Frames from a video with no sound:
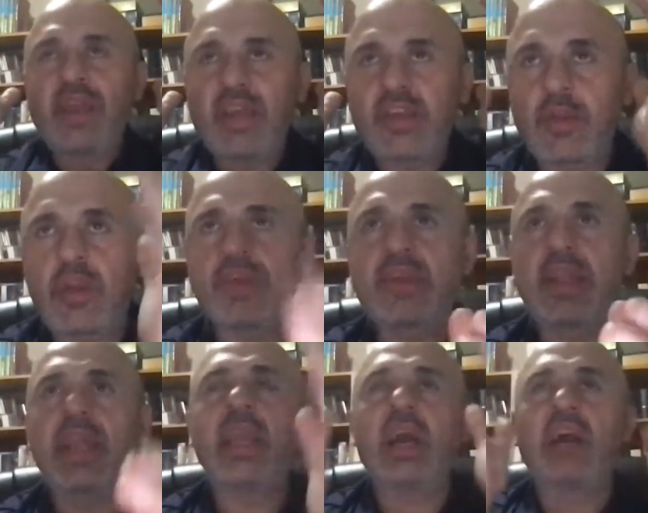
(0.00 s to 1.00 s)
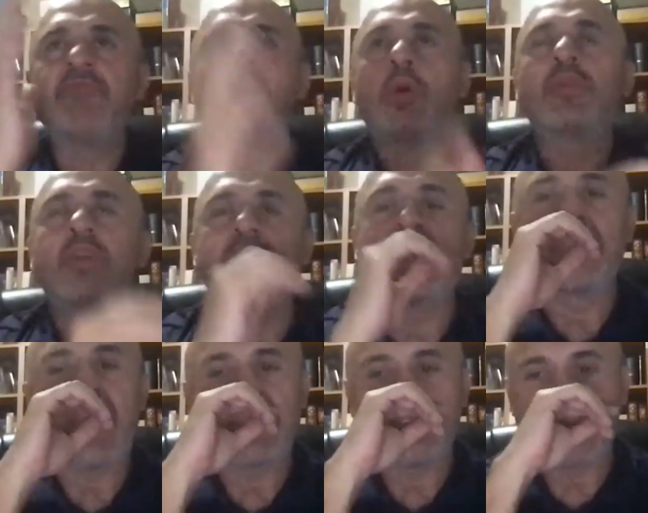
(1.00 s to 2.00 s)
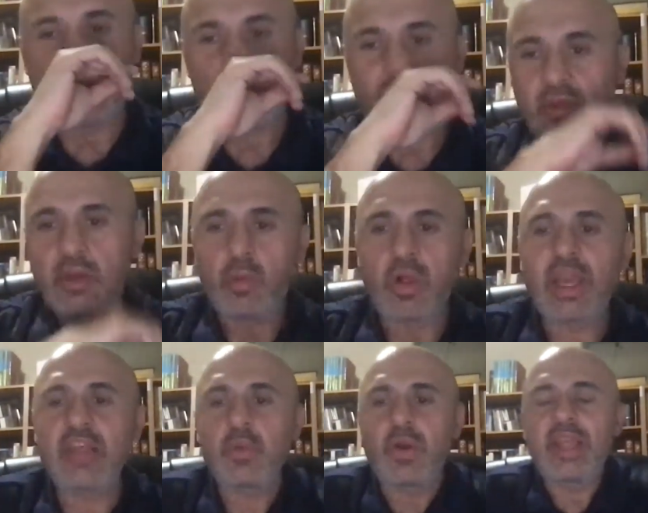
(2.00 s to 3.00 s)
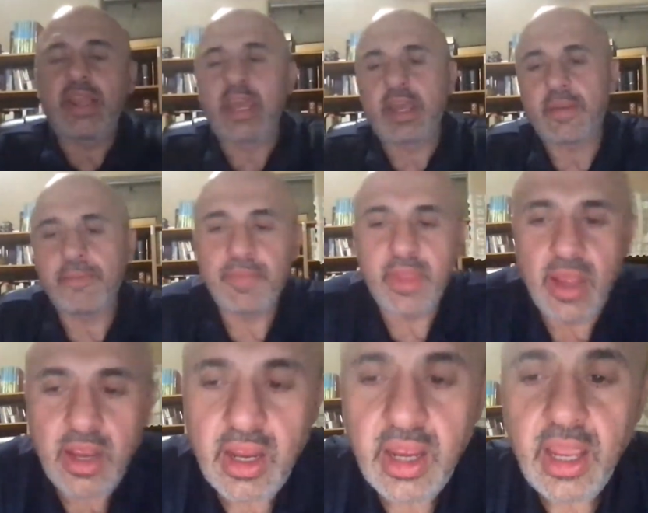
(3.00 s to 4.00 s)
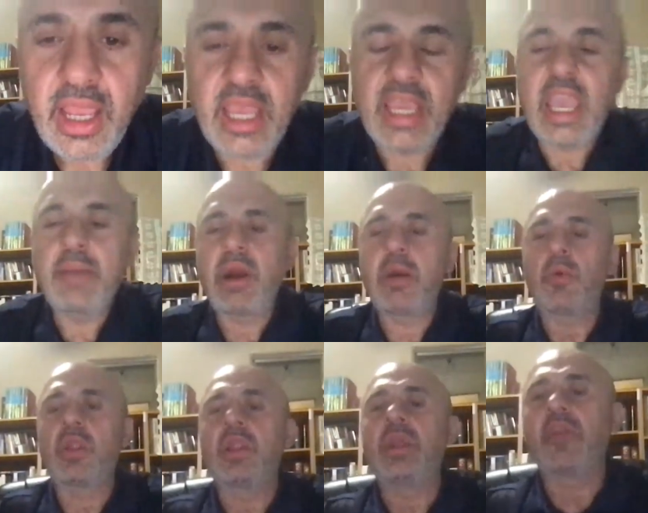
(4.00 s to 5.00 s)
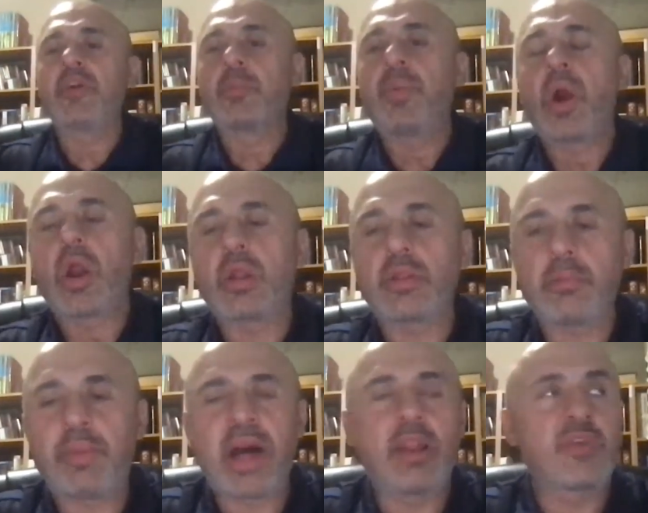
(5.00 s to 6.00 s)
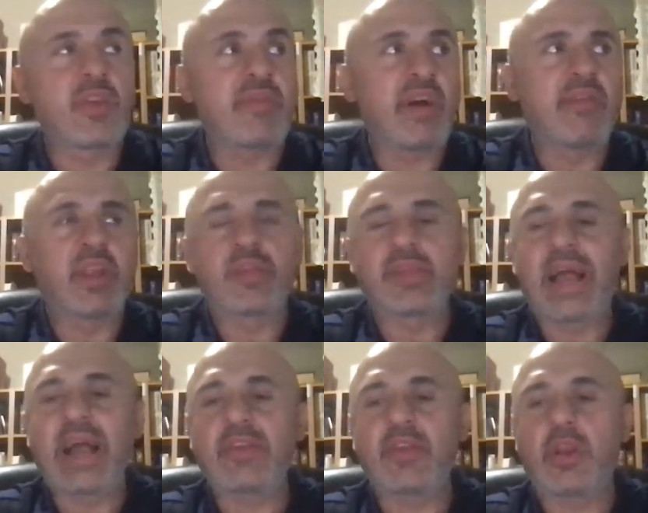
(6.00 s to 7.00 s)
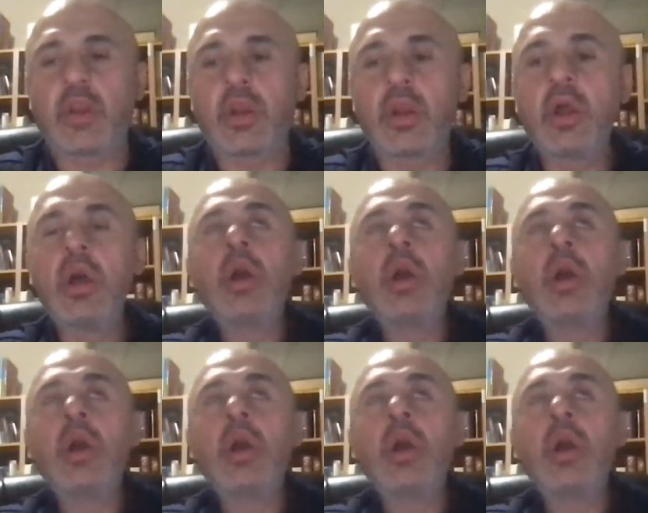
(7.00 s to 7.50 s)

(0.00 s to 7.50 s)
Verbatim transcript: the historicity of Moses and the Exodus. Well, guess what he did? He came up with another part, patterns of evidence last year,